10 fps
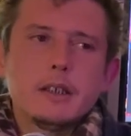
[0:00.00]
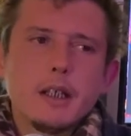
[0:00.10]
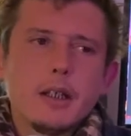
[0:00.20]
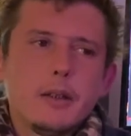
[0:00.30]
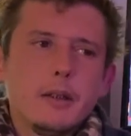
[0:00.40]

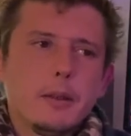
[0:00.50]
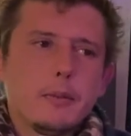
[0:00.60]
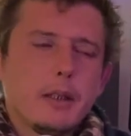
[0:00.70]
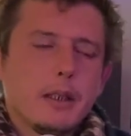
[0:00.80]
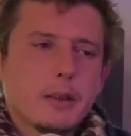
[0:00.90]
So
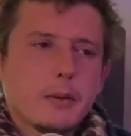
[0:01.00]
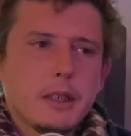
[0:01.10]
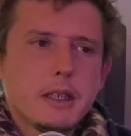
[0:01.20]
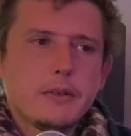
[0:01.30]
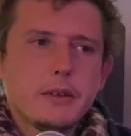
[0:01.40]
in my
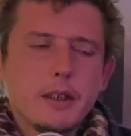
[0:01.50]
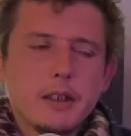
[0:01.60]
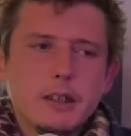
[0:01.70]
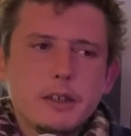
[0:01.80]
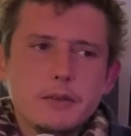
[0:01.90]
quest for
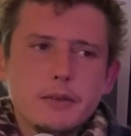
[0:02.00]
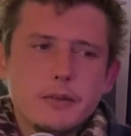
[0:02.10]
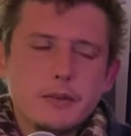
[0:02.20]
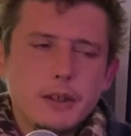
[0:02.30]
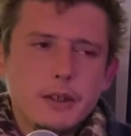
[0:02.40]
knowledge
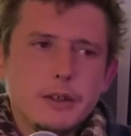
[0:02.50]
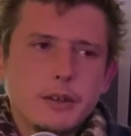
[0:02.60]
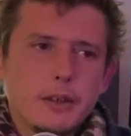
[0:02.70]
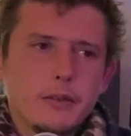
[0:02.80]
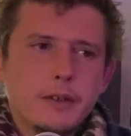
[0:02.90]
of the
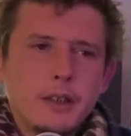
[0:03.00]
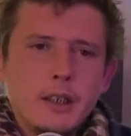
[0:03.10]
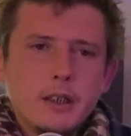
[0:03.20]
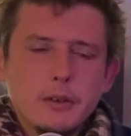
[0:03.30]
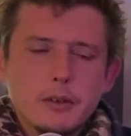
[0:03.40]
future, I've
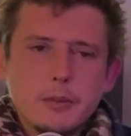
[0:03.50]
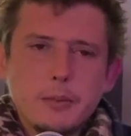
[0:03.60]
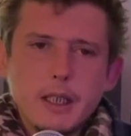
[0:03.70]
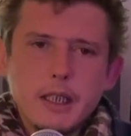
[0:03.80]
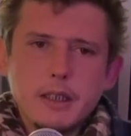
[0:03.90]
looked a
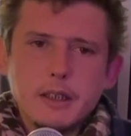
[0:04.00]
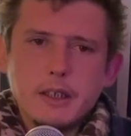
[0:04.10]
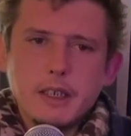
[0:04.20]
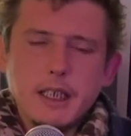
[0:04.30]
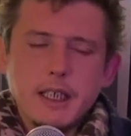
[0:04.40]
bit
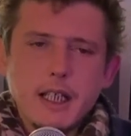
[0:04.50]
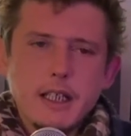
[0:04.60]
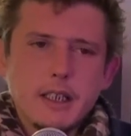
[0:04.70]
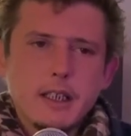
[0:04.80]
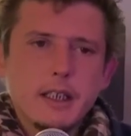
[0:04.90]
into gene
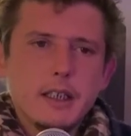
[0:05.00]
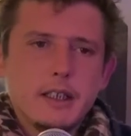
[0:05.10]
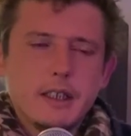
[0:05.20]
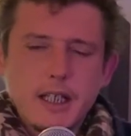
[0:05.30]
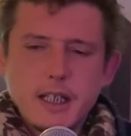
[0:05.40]
editing
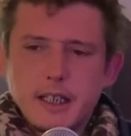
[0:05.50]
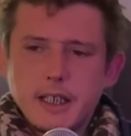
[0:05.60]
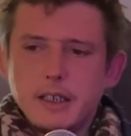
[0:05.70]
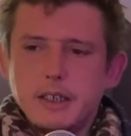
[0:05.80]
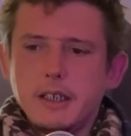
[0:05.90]
and
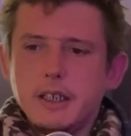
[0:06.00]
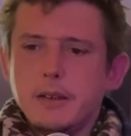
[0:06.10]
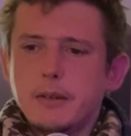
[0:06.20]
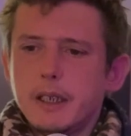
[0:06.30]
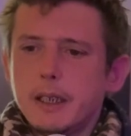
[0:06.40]
genetic
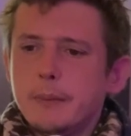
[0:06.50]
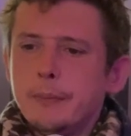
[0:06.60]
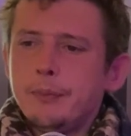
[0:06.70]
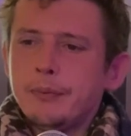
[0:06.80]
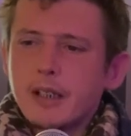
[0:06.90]
engineering,
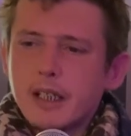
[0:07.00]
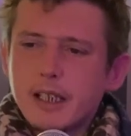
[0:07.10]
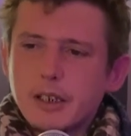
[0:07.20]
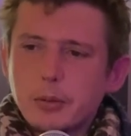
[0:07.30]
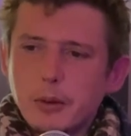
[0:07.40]

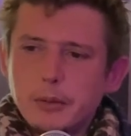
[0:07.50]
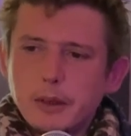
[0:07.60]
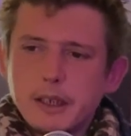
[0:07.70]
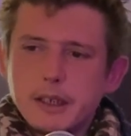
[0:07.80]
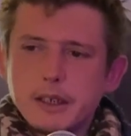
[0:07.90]
and that's what
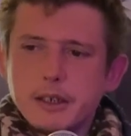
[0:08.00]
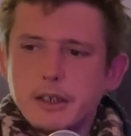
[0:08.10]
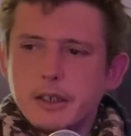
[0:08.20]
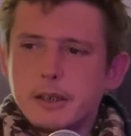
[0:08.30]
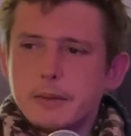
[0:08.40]
really
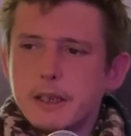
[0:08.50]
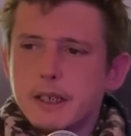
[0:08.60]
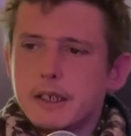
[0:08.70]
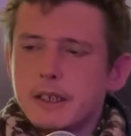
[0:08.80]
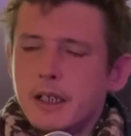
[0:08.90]
concerns
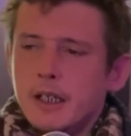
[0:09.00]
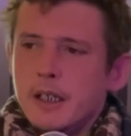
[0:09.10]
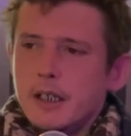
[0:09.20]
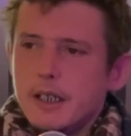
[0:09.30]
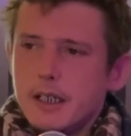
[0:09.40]
me is
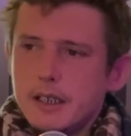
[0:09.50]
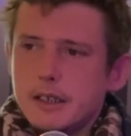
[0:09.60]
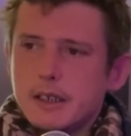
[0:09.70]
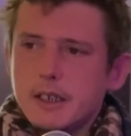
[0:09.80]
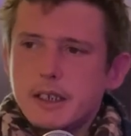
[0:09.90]

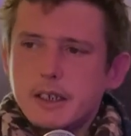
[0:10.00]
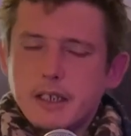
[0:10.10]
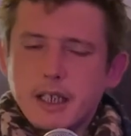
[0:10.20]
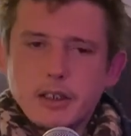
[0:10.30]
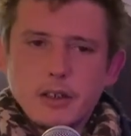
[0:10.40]
these
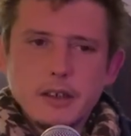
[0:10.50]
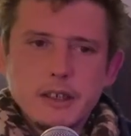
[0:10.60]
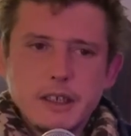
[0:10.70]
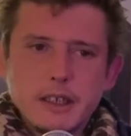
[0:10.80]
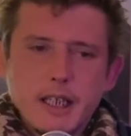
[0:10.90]
these
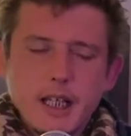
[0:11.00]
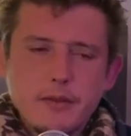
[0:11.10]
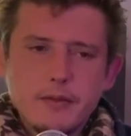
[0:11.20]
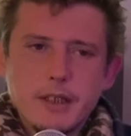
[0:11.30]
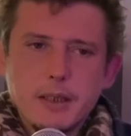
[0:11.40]
technologies that
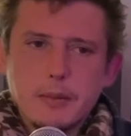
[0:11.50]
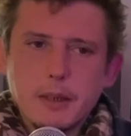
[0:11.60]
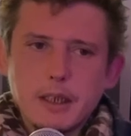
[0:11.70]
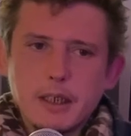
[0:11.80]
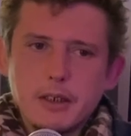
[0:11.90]
have the
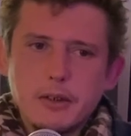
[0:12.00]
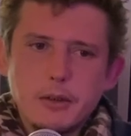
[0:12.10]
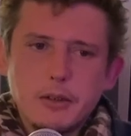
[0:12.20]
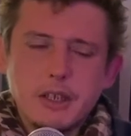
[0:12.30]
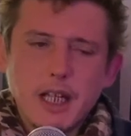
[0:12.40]
ability
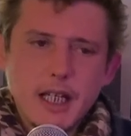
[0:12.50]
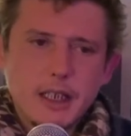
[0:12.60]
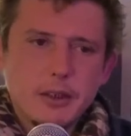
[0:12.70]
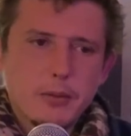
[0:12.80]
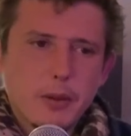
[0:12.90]
to
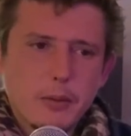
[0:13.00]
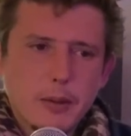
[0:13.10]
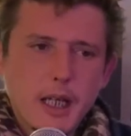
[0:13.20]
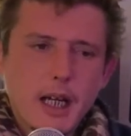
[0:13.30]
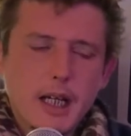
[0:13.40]
change what
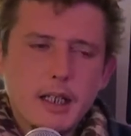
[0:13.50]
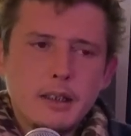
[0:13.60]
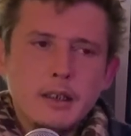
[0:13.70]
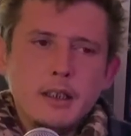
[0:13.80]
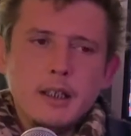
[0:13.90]
we are